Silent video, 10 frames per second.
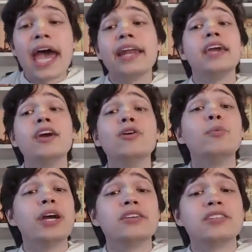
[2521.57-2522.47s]
And here
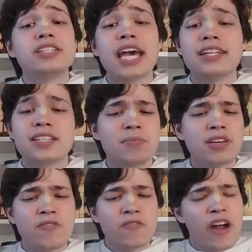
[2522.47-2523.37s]
we understand
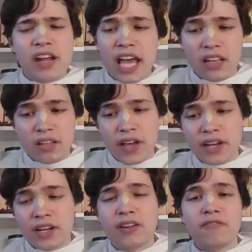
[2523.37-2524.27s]
something very
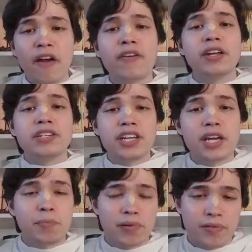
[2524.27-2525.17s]
elevated and very deep.